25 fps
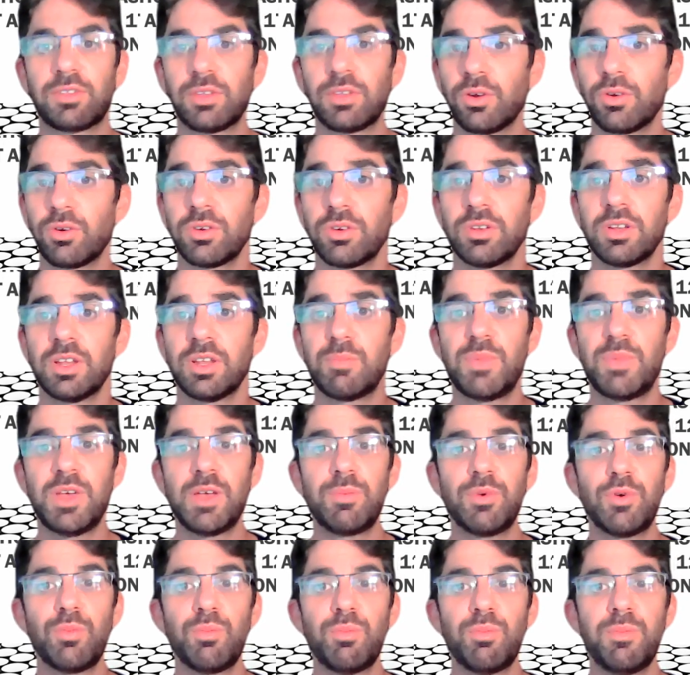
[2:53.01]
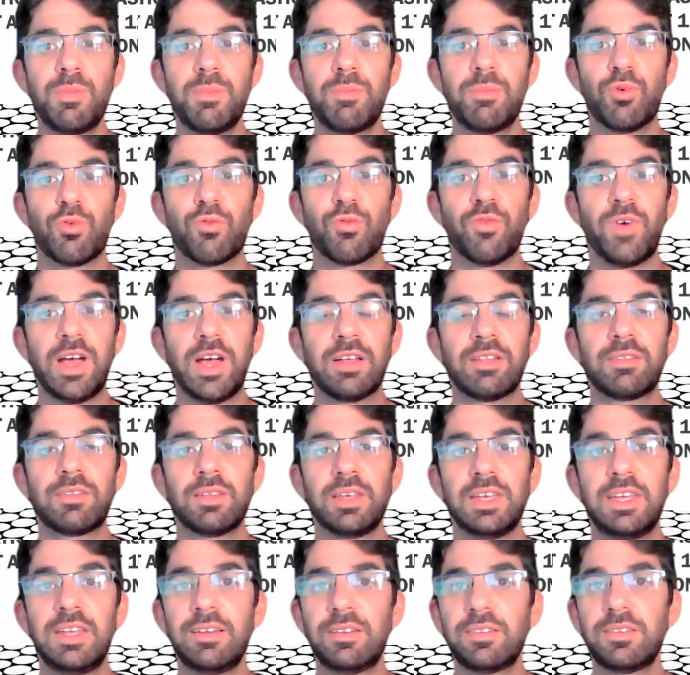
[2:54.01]
Third, the paper
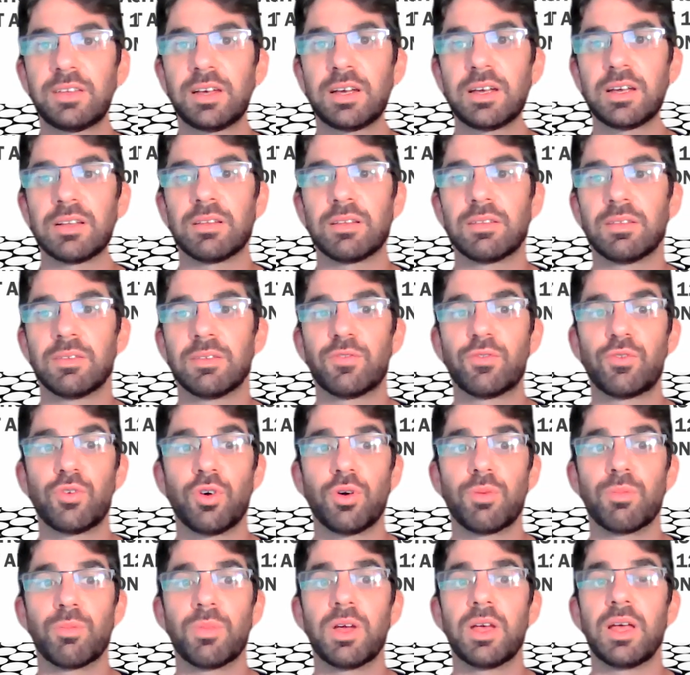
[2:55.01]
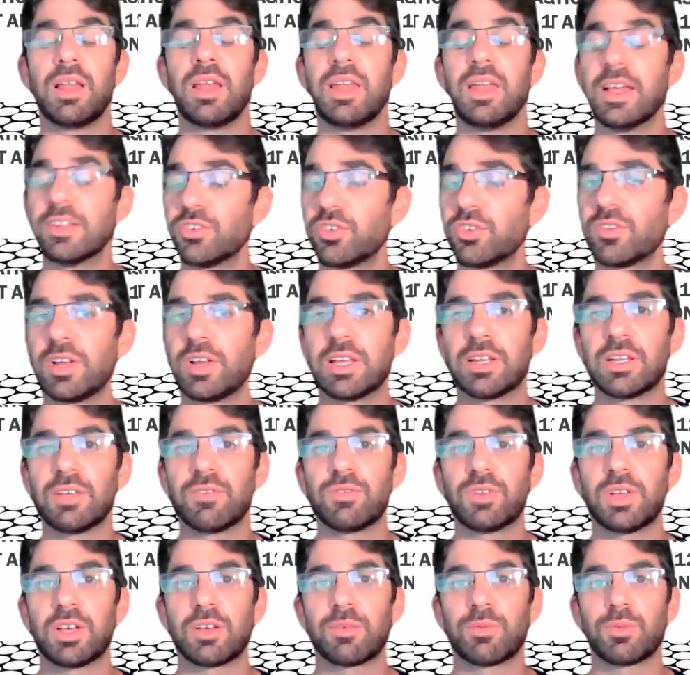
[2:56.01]
provides insight from a
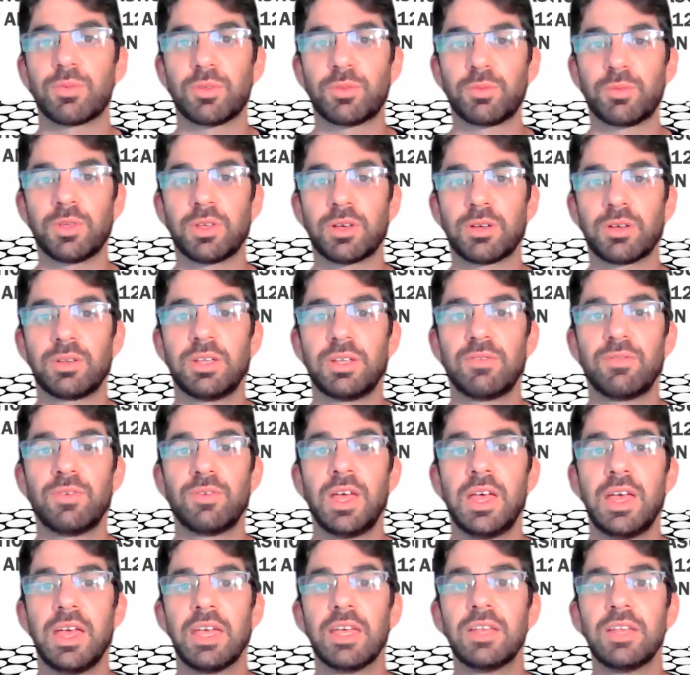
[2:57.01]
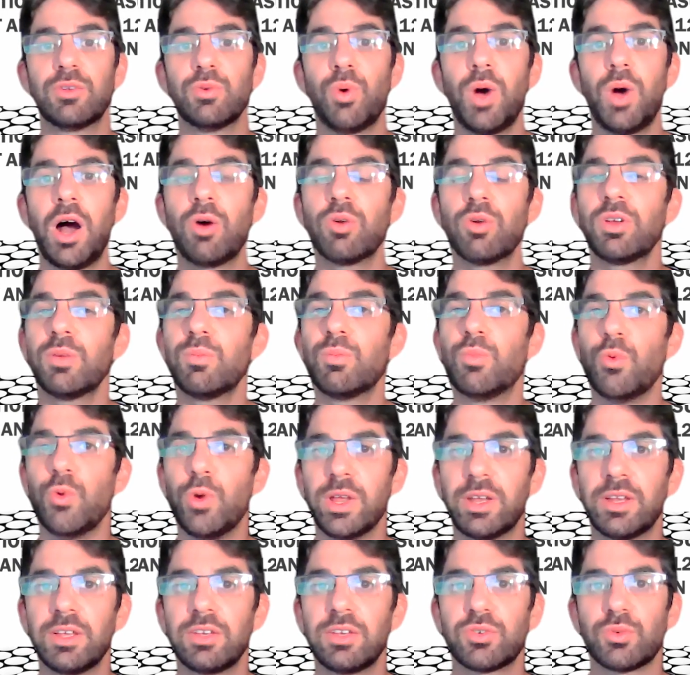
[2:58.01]
legislative text perspective into how the
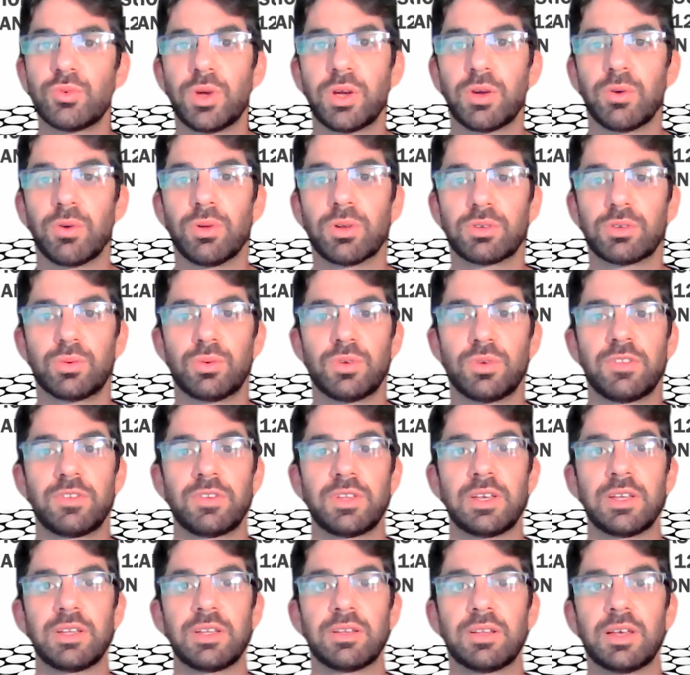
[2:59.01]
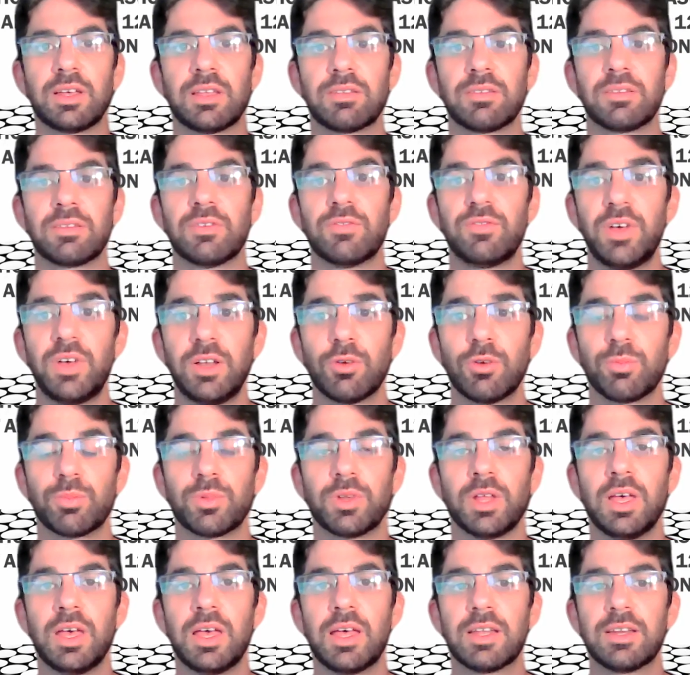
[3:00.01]
British regulatory state has
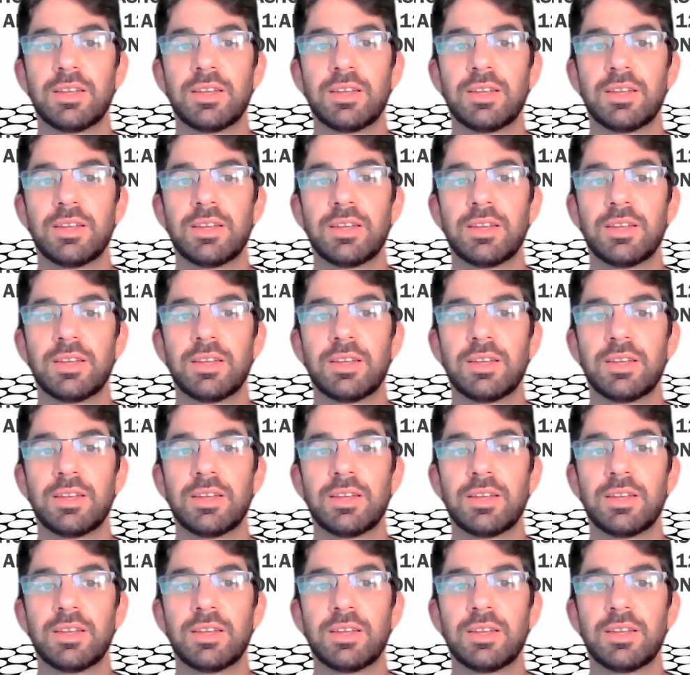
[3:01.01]
developed.